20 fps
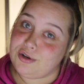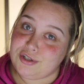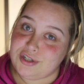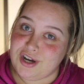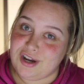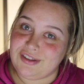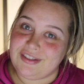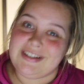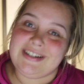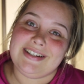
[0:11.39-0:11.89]

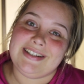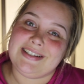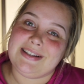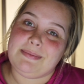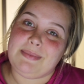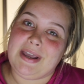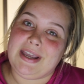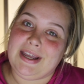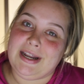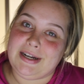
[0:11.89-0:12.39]
chair that doesn't
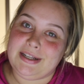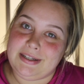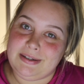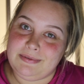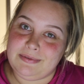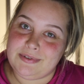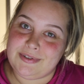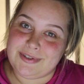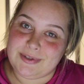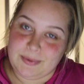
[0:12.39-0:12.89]
make any
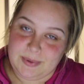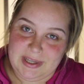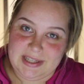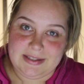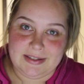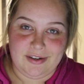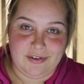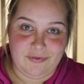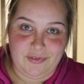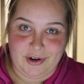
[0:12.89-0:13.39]

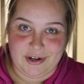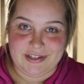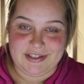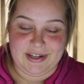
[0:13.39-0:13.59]
squeaks and fart